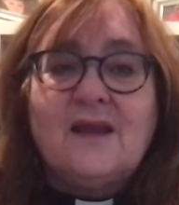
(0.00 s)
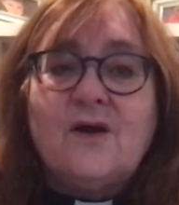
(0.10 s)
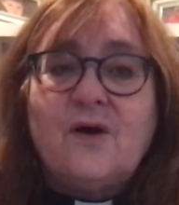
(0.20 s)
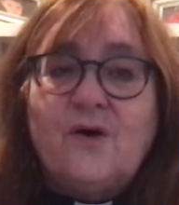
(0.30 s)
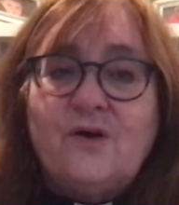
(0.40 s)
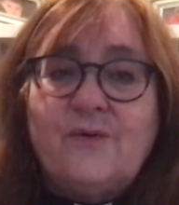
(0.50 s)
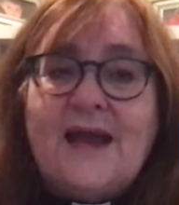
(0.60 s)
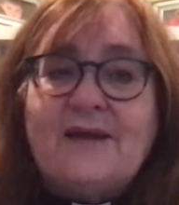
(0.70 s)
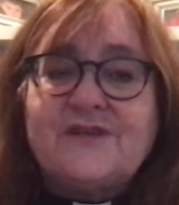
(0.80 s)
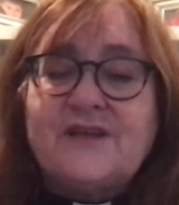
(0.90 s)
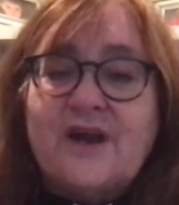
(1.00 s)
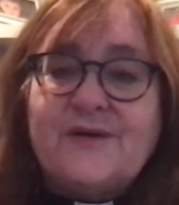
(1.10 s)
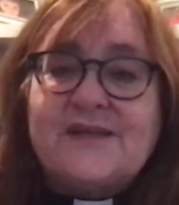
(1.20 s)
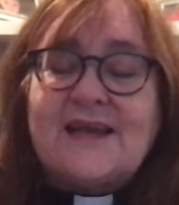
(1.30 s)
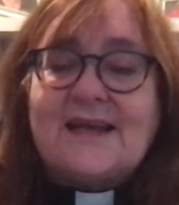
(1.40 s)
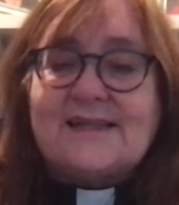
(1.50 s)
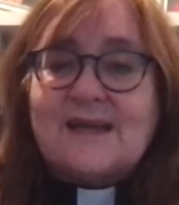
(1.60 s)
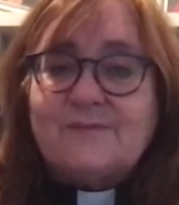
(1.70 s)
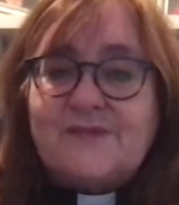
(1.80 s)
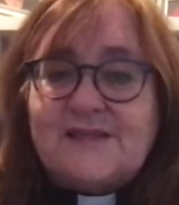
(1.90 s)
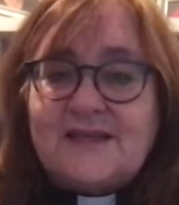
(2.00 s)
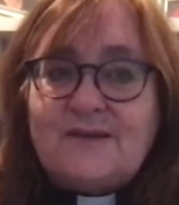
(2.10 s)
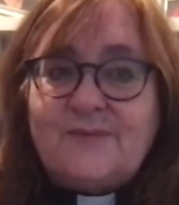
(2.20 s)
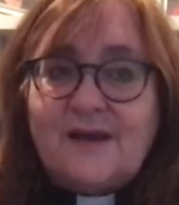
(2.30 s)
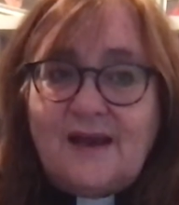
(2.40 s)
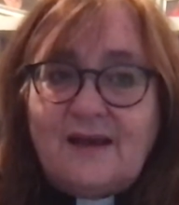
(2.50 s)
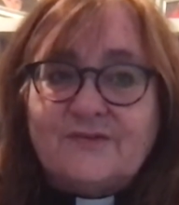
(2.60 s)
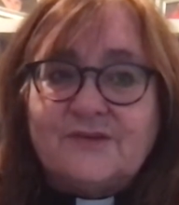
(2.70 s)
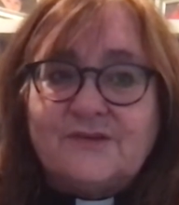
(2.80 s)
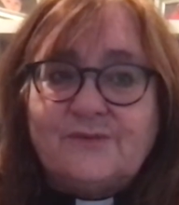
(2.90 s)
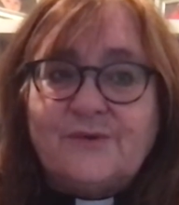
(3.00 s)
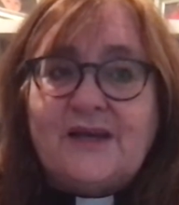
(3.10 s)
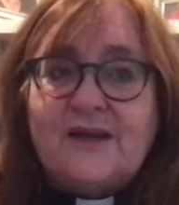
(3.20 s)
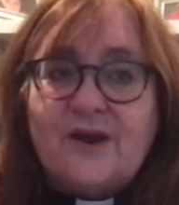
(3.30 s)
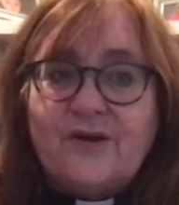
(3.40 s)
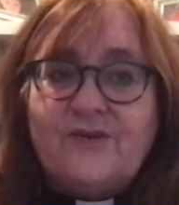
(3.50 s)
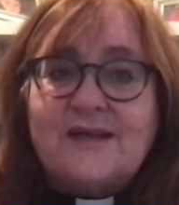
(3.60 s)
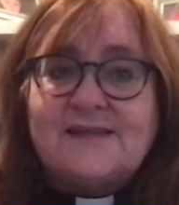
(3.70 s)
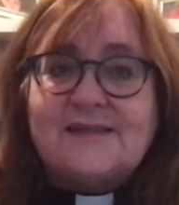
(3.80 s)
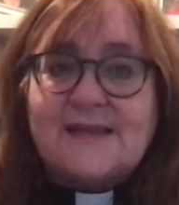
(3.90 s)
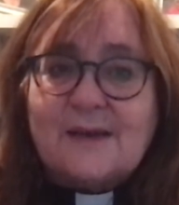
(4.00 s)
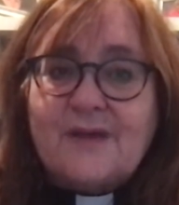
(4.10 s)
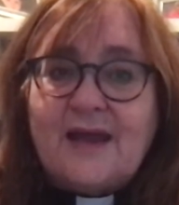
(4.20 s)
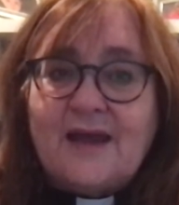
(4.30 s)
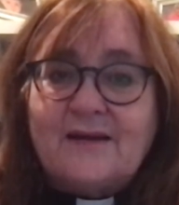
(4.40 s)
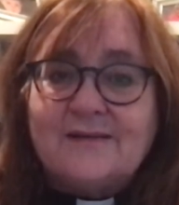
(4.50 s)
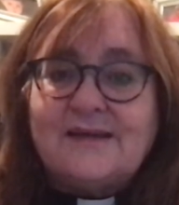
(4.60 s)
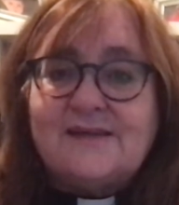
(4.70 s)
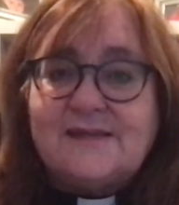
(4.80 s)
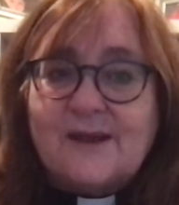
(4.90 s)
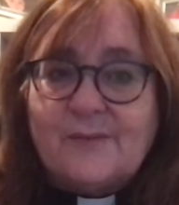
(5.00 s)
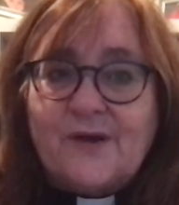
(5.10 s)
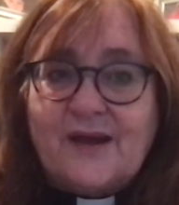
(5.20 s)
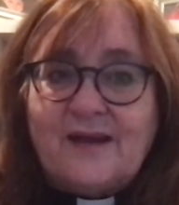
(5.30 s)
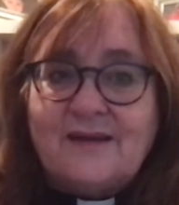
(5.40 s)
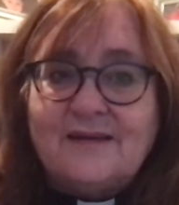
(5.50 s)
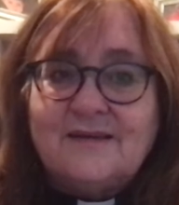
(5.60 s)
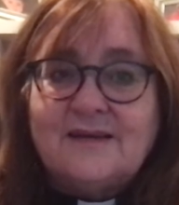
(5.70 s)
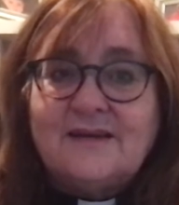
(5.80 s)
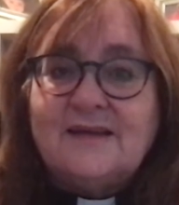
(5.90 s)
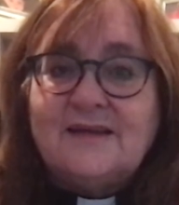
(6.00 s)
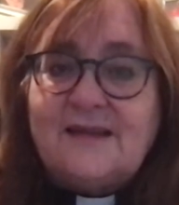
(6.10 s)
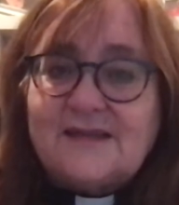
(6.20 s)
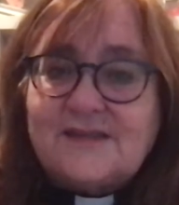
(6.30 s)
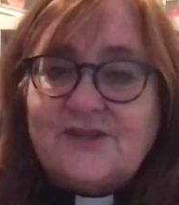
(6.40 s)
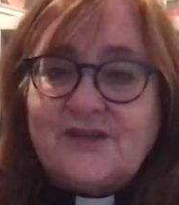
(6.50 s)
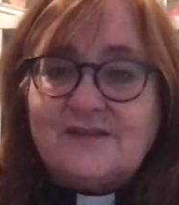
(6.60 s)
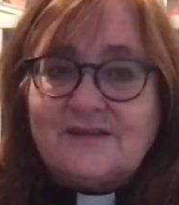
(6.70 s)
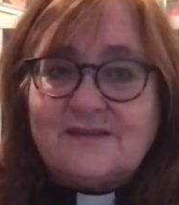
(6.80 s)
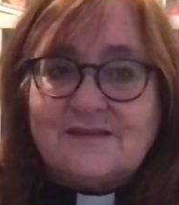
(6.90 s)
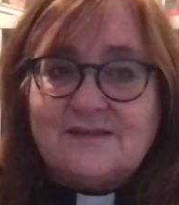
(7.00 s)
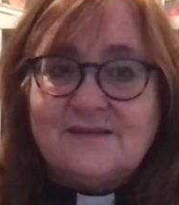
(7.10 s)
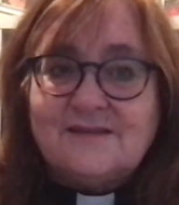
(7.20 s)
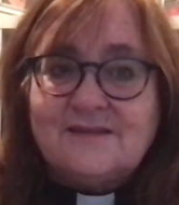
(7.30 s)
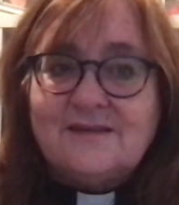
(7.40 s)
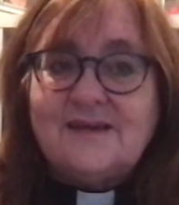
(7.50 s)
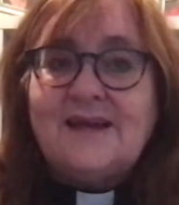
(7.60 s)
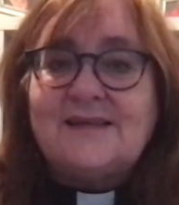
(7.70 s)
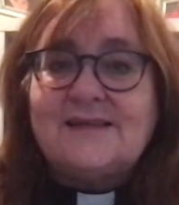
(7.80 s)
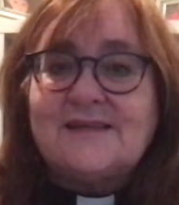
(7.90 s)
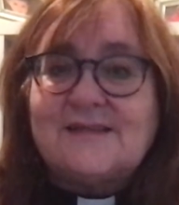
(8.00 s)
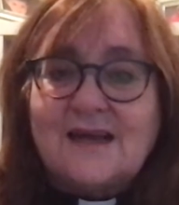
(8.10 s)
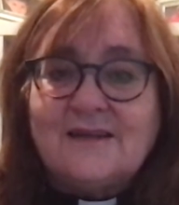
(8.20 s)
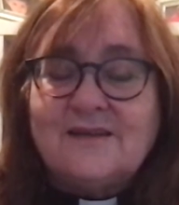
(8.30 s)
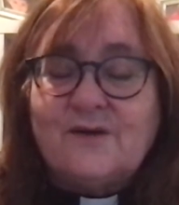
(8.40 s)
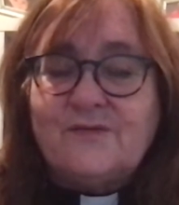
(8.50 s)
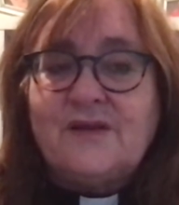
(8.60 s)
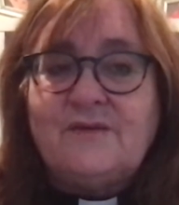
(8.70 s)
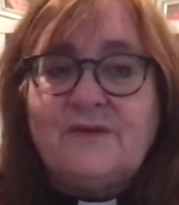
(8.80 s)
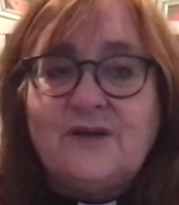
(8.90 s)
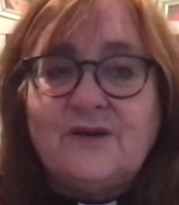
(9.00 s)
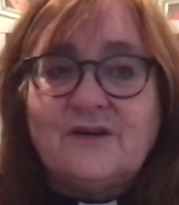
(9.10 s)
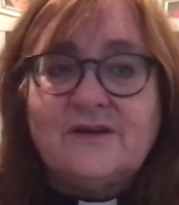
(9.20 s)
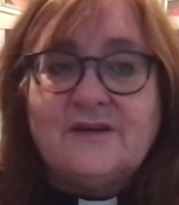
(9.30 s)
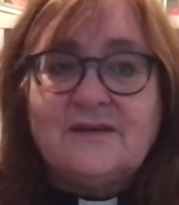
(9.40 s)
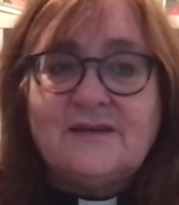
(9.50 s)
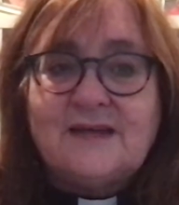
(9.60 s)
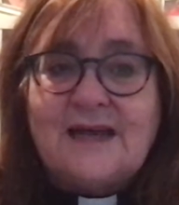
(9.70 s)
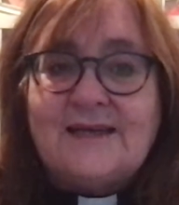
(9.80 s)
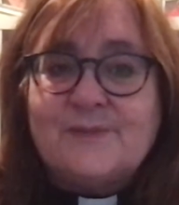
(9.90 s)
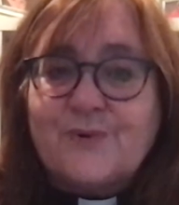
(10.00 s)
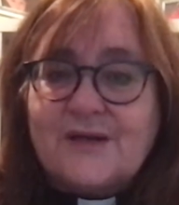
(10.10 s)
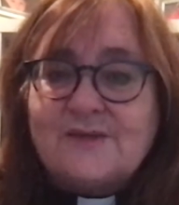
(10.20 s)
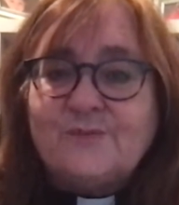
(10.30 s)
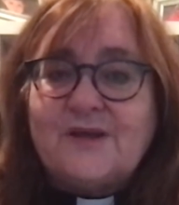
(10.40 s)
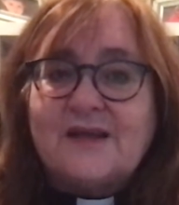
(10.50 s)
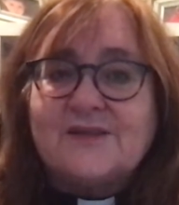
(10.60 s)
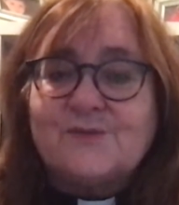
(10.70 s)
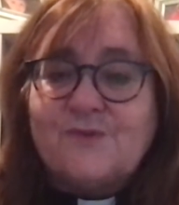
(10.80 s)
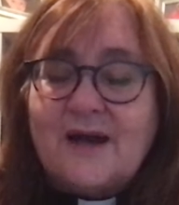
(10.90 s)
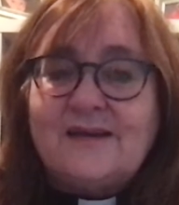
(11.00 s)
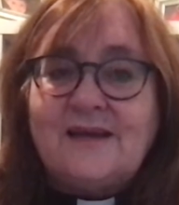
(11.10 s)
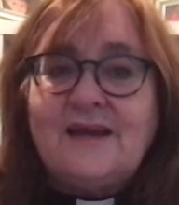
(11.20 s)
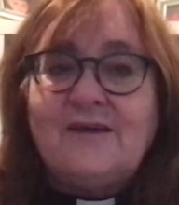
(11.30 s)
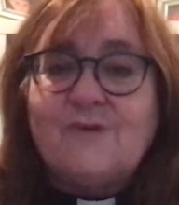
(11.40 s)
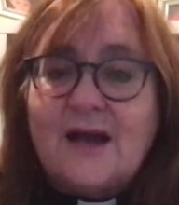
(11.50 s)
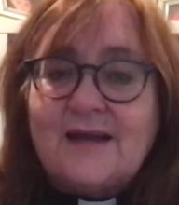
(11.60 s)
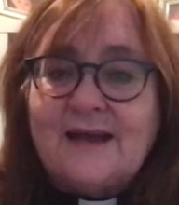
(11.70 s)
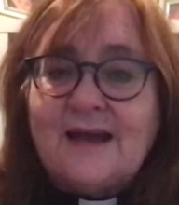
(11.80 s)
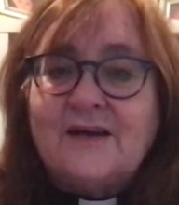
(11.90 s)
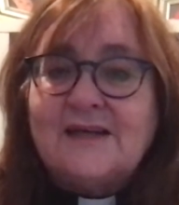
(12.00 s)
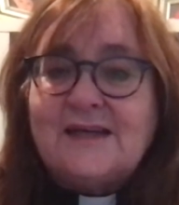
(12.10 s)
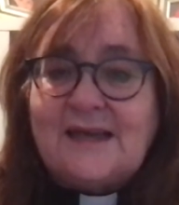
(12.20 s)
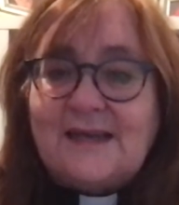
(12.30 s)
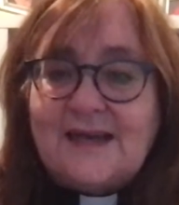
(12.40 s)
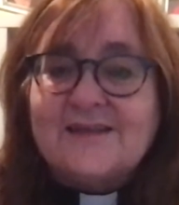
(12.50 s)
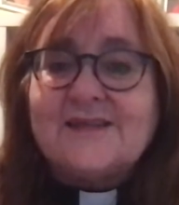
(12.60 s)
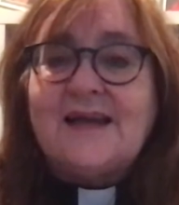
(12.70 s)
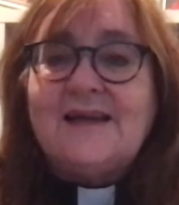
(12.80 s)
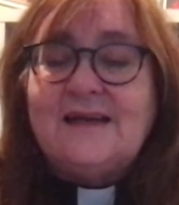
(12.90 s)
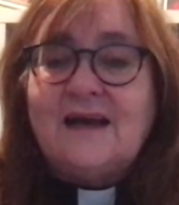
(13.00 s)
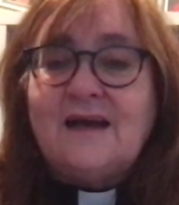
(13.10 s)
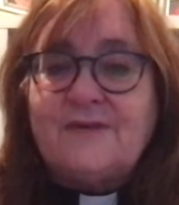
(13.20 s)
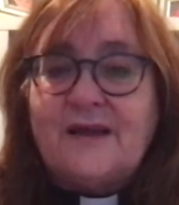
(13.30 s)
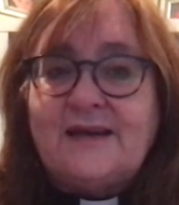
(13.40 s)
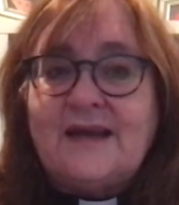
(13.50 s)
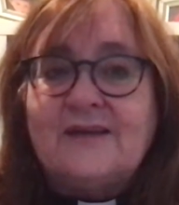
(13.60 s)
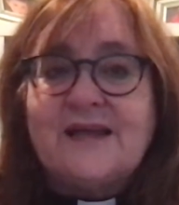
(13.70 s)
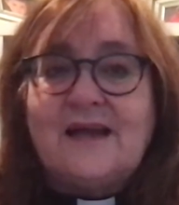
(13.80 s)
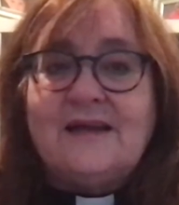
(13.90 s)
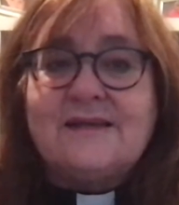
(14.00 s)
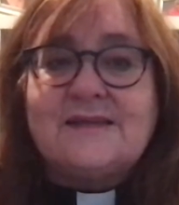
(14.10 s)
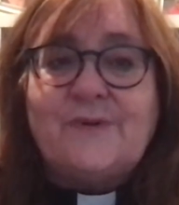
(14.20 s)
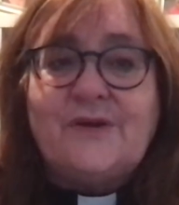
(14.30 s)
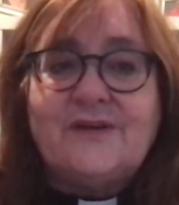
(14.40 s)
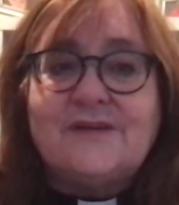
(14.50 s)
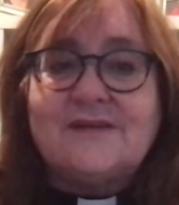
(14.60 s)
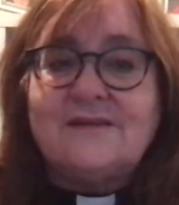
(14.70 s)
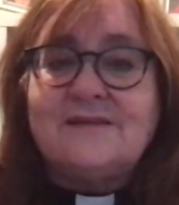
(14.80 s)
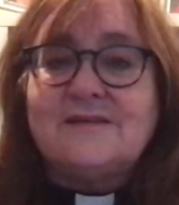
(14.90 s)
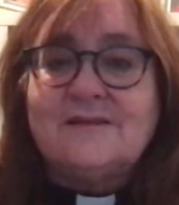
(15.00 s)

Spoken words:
All we have to know is that at some deep level, we know that somehow, in some way, this Jesus is the Son of the living God and is present with us right here, right now, in our daily life and in our daily experiences.